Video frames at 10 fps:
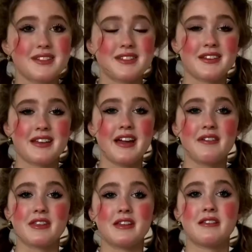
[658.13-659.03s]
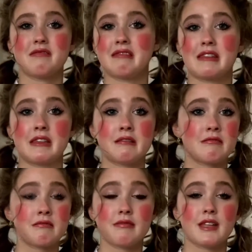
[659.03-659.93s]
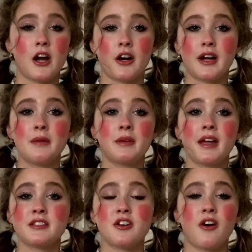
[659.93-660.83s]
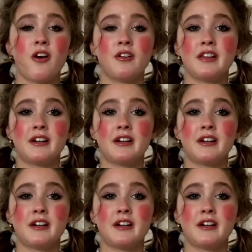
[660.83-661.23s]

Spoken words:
So yeah, then our cupcakes are all now